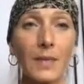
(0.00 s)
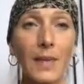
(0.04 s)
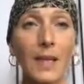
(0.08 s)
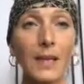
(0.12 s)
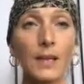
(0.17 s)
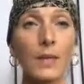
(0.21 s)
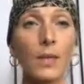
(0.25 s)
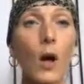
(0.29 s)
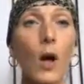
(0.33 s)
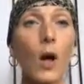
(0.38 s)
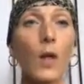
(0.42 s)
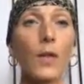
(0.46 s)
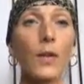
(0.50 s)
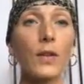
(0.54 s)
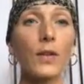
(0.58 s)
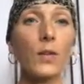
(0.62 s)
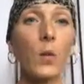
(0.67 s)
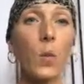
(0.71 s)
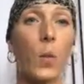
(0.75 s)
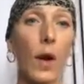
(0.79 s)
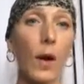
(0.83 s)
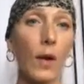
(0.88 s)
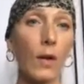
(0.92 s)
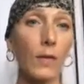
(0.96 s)
It's called the
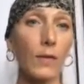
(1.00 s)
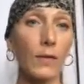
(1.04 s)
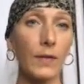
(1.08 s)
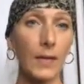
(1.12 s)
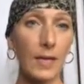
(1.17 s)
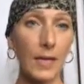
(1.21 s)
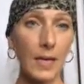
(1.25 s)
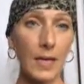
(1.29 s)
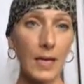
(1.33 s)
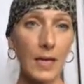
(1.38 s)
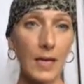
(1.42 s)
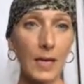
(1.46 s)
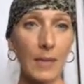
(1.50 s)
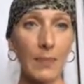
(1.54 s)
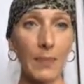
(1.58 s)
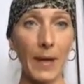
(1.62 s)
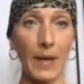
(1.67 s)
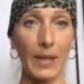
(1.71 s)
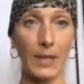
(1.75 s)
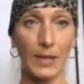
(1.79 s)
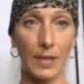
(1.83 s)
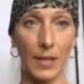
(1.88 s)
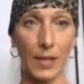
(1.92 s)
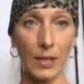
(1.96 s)
12th D
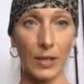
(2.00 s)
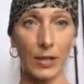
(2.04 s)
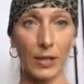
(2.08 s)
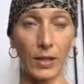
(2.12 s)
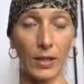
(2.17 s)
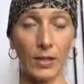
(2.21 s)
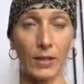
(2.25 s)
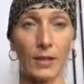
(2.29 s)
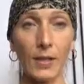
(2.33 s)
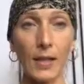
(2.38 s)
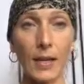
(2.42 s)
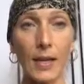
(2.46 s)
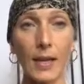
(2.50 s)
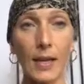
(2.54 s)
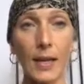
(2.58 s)
meditation,